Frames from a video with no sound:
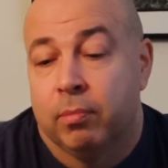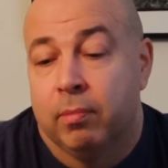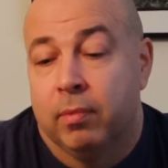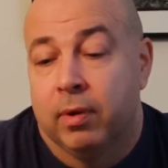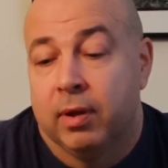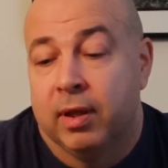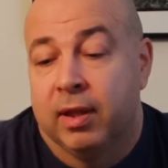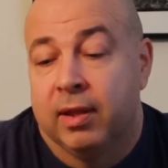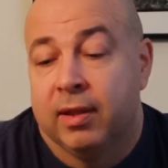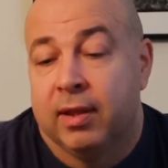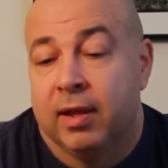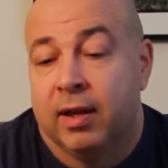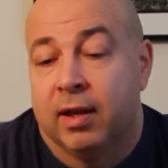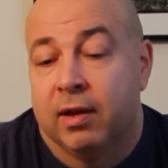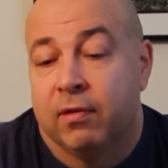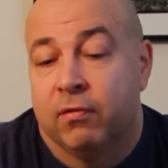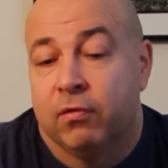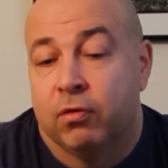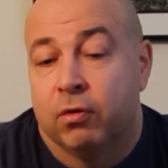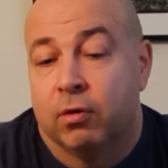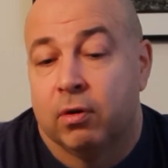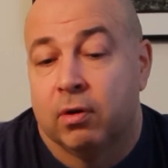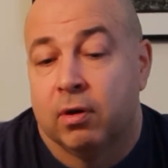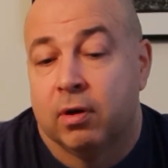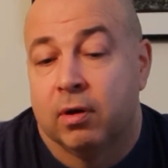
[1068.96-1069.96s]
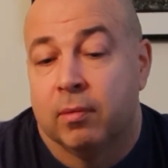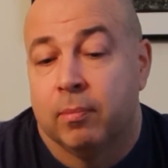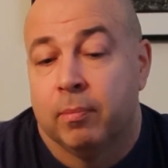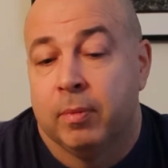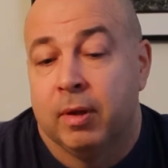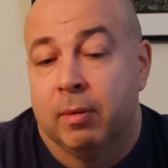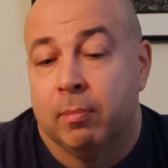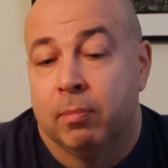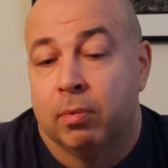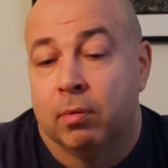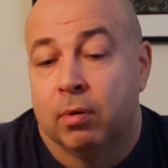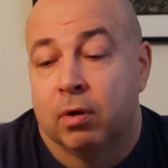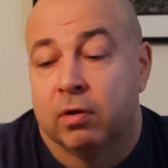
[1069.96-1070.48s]
intended for
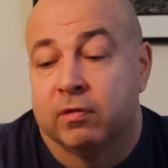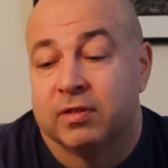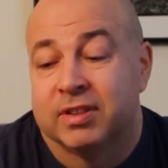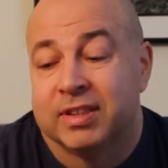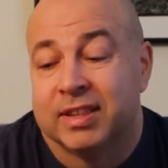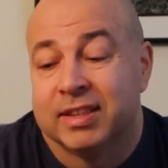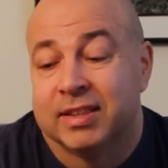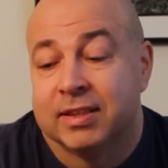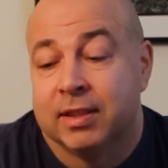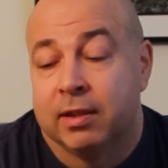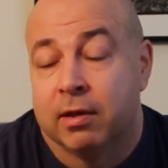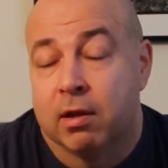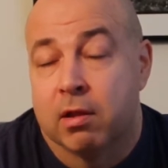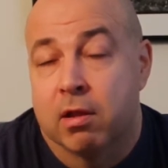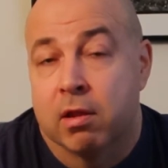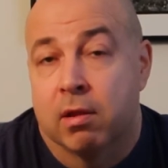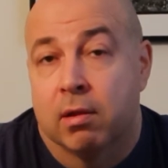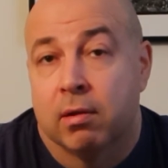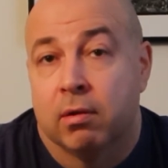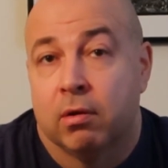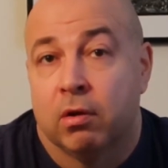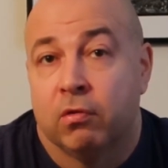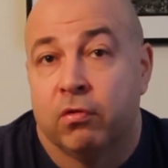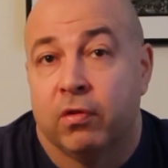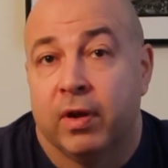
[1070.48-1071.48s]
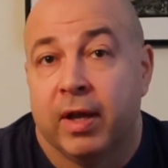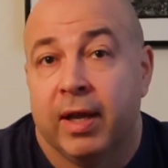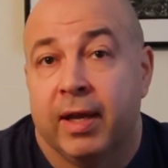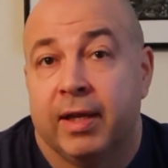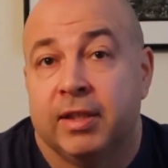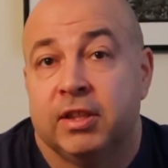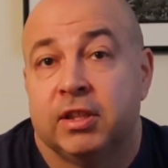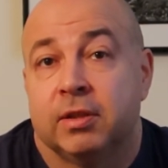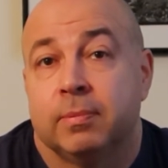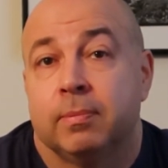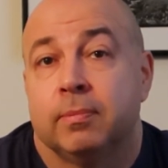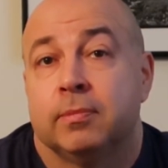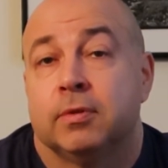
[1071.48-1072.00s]
people over 16 years of
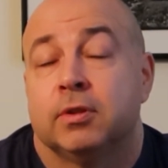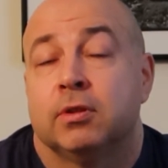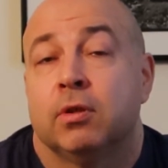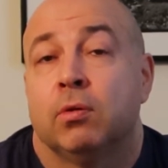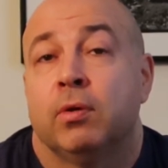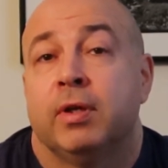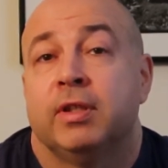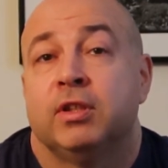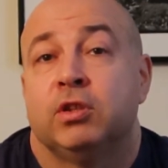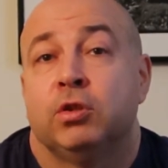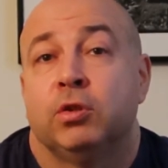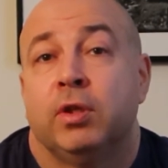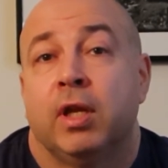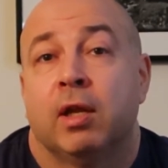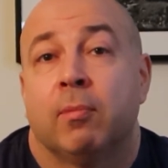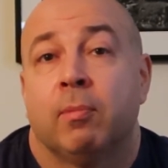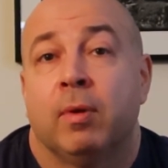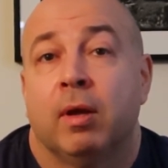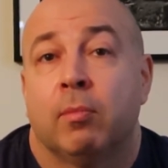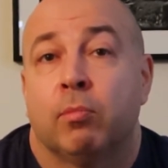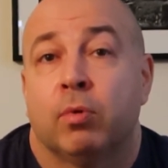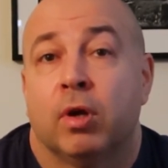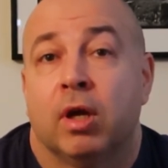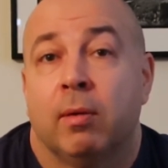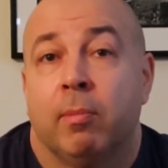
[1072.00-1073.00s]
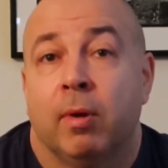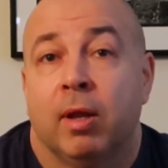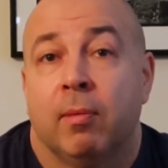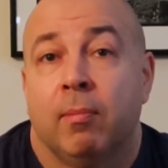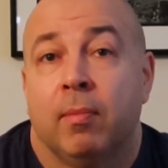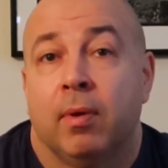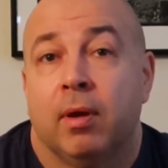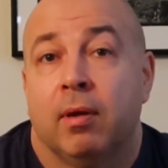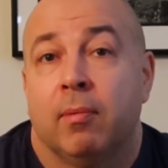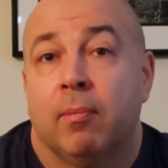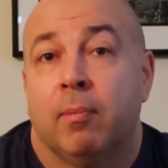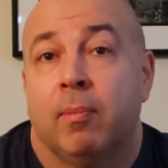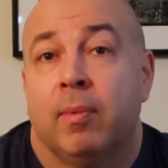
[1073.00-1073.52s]
age, so it should not be a problem,
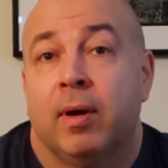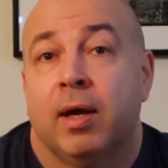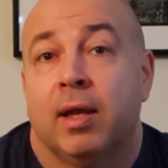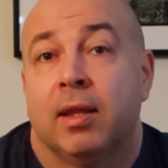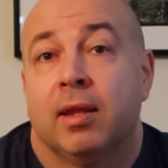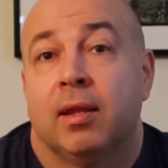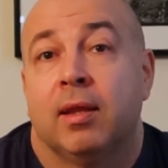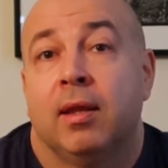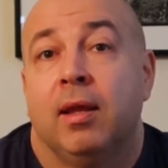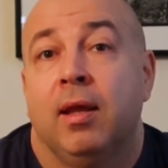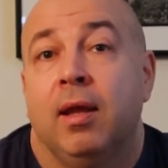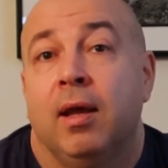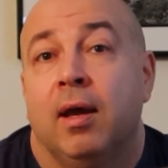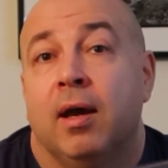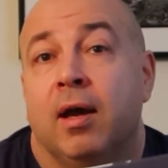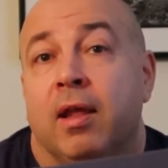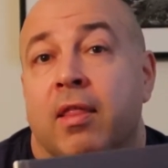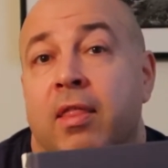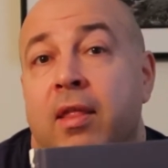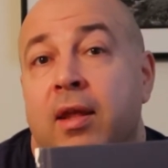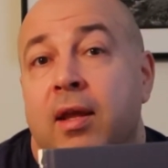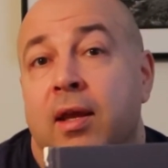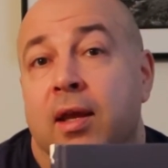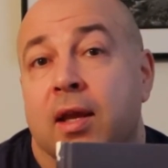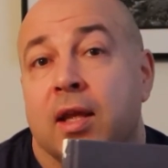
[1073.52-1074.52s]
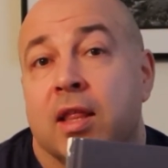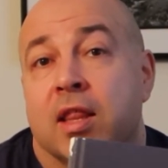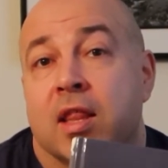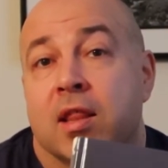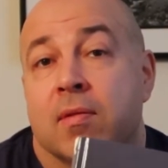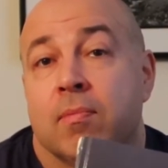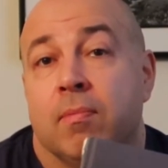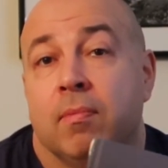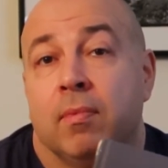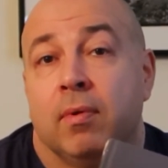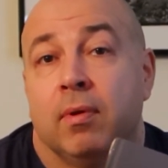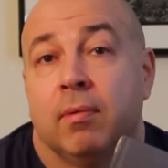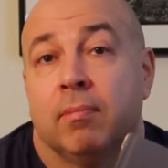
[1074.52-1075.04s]
but I think it's
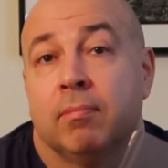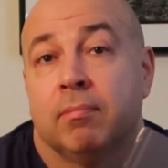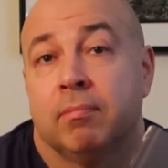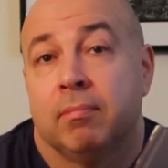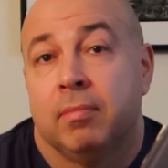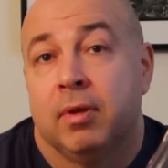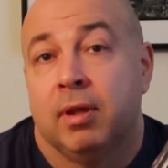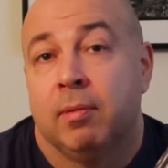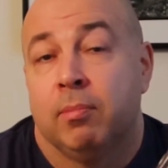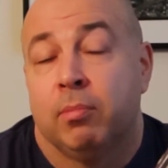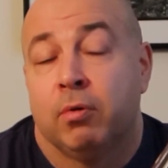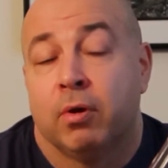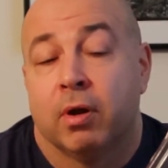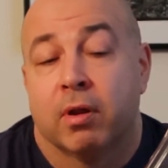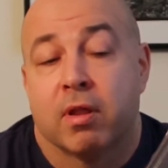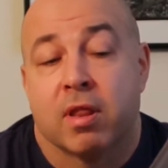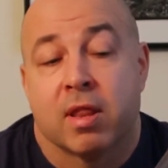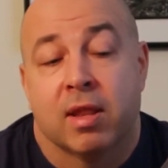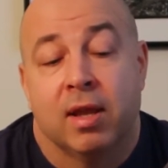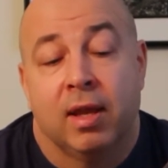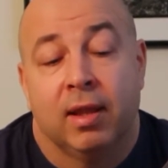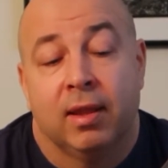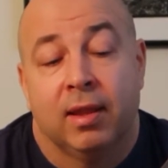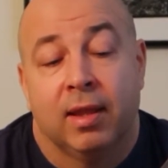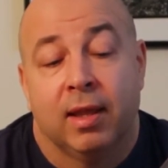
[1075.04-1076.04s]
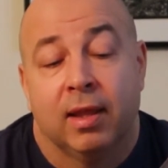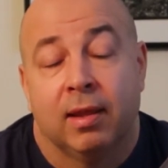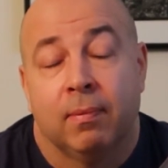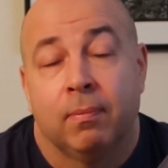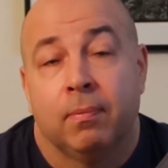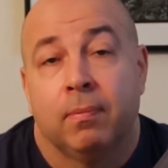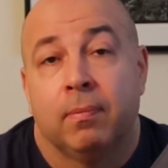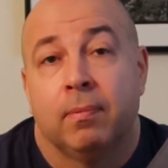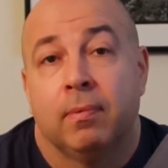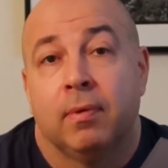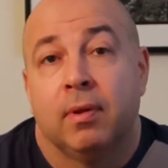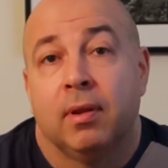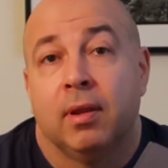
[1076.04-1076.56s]
important to state that
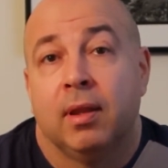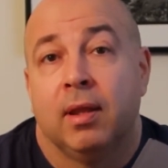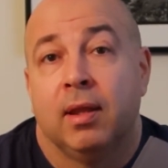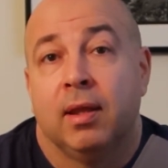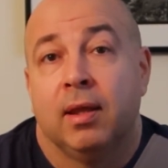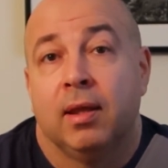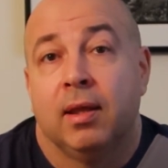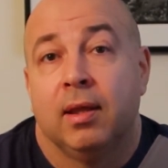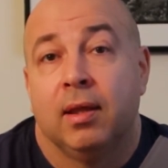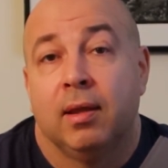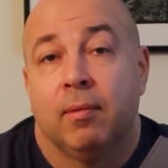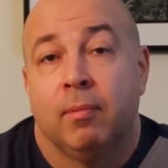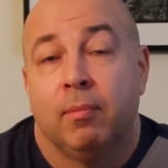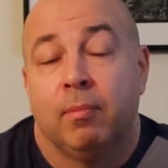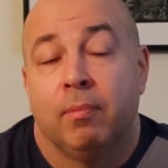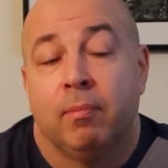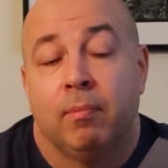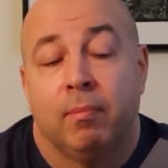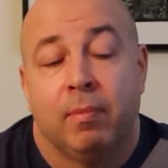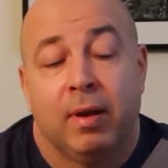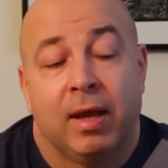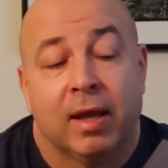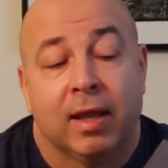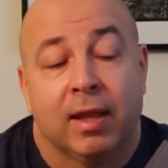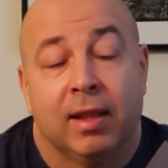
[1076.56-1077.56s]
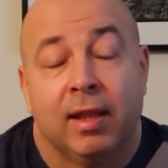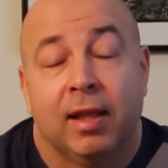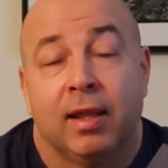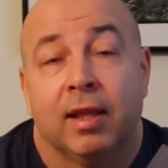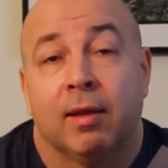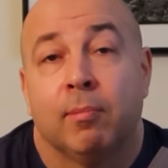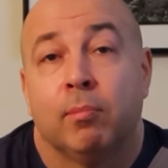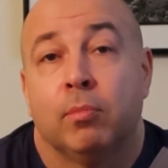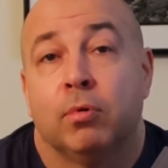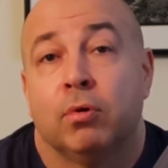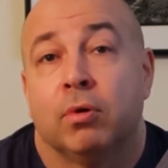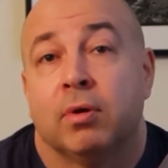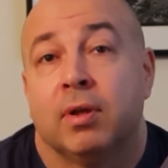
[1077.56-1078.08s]
the Black
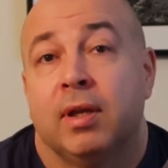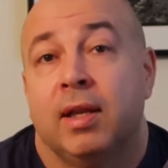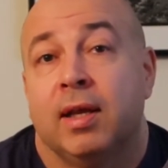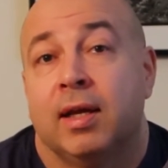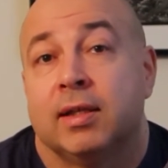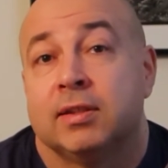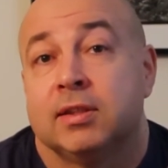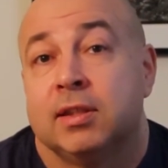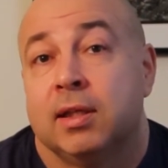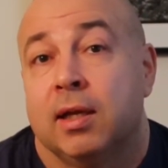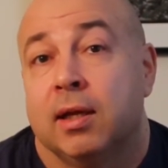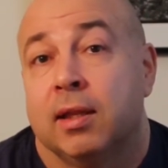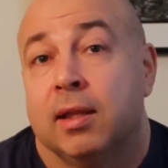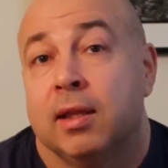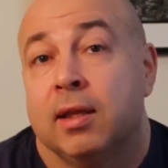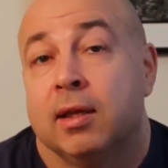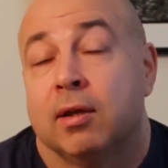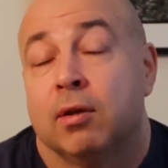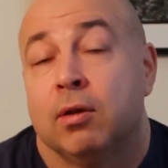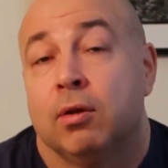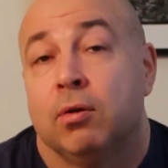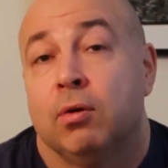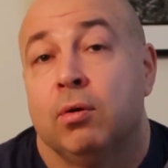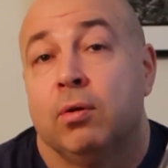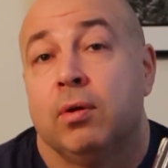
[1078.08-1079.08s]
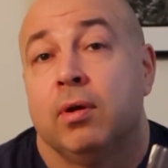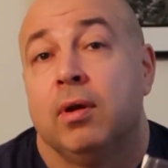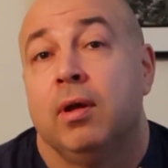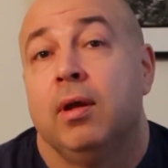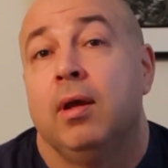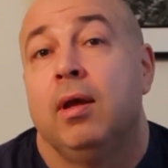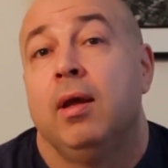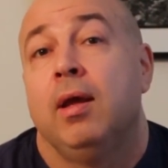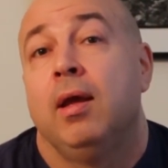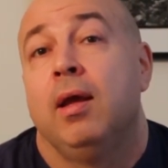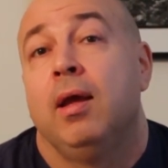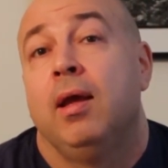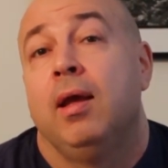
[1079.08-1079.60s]
Atlantic book does not include
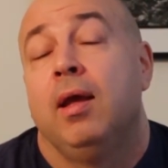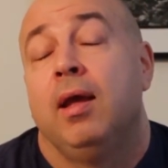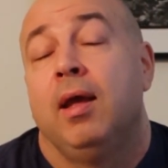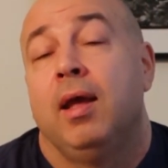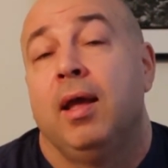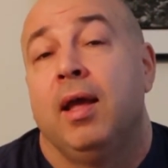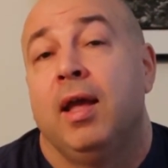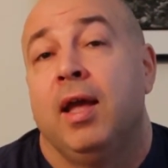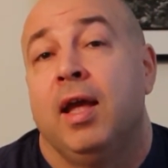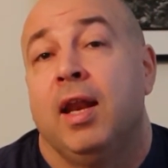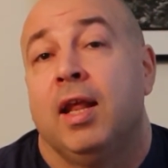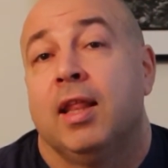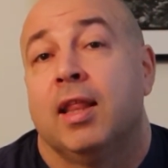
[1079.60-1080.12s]
any